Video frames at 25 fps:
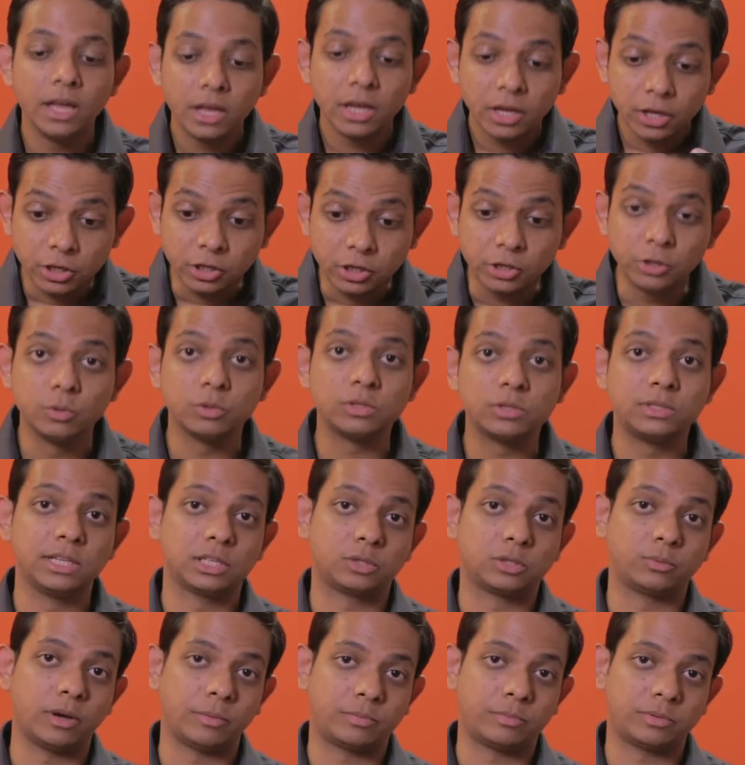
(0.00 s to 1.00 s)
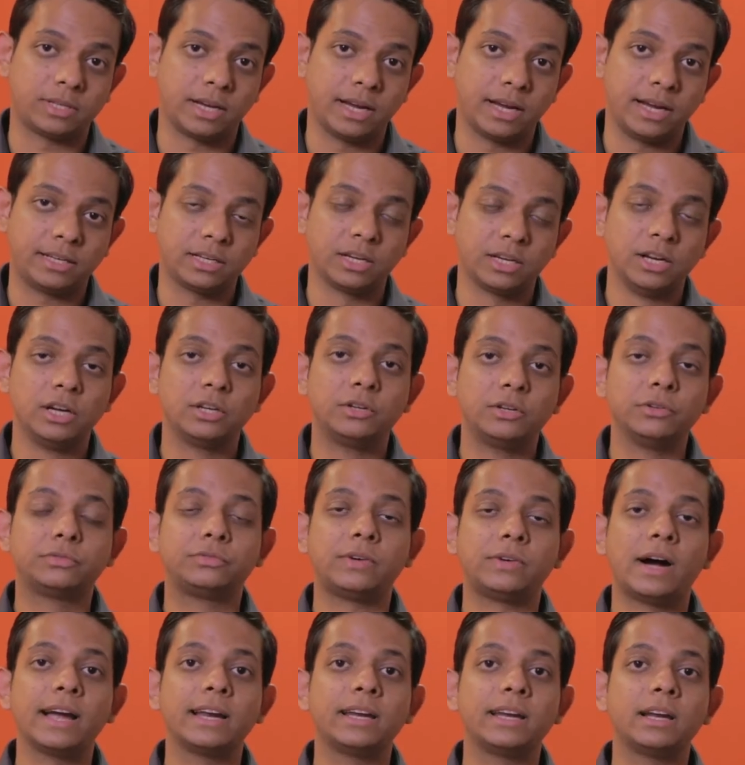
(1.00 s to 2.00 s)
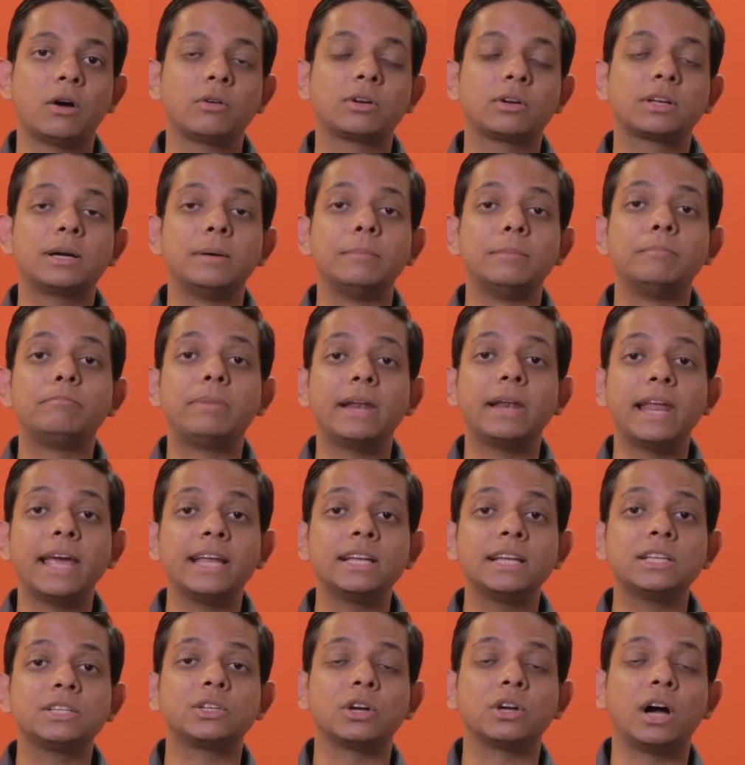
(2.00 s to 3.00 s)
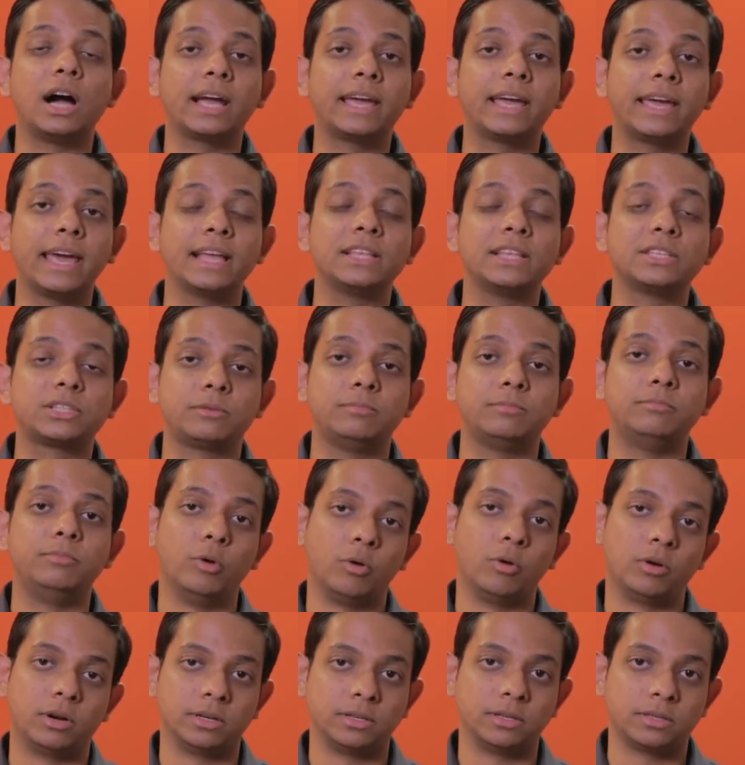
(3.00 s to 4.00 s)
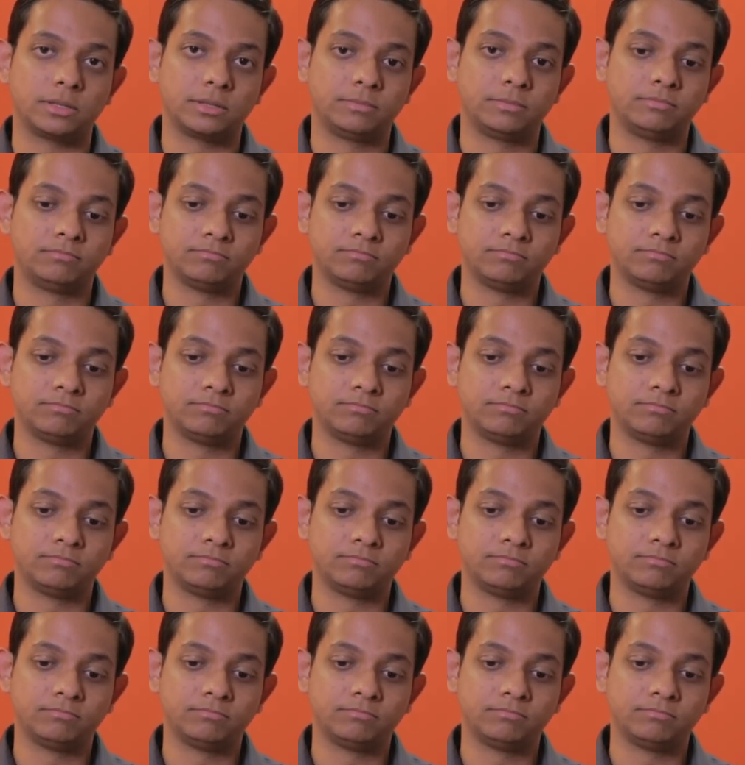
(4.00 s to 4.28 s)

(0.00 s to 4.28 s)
Use this website to find out complaints against brokers.